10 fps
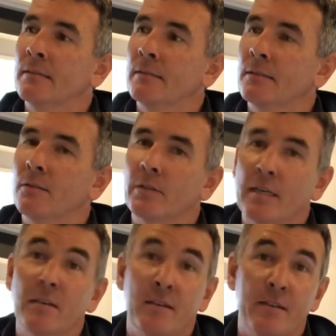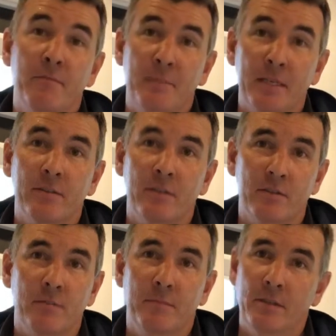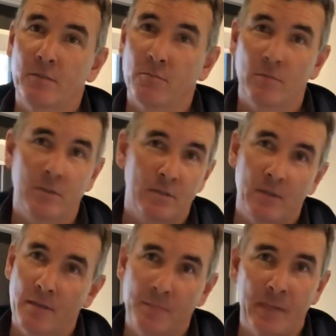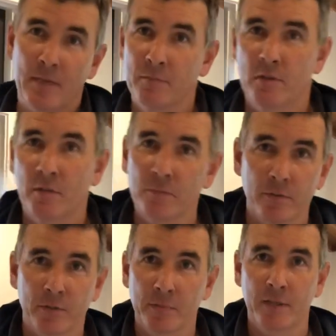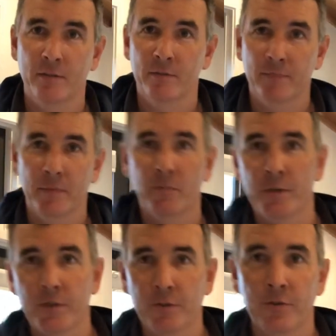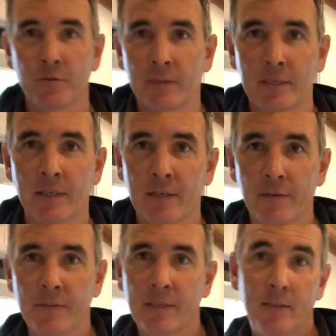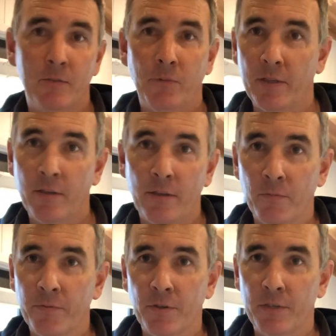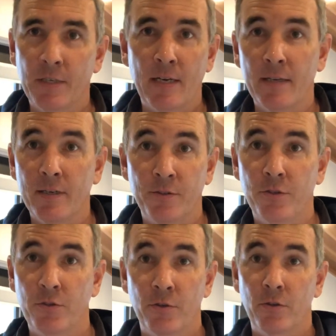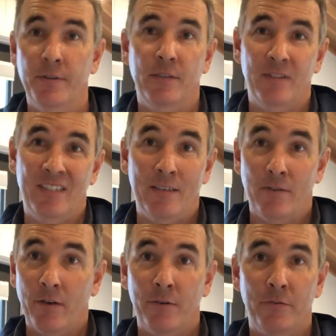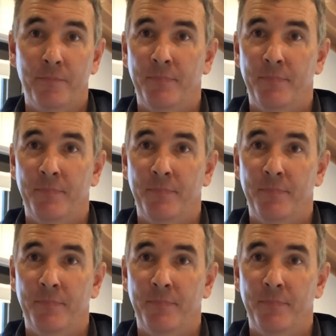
or get an even bigger system, but it then becomes a lot more expensive. But what do you do when you get overcast weather like we've got today? As you saw, there's zero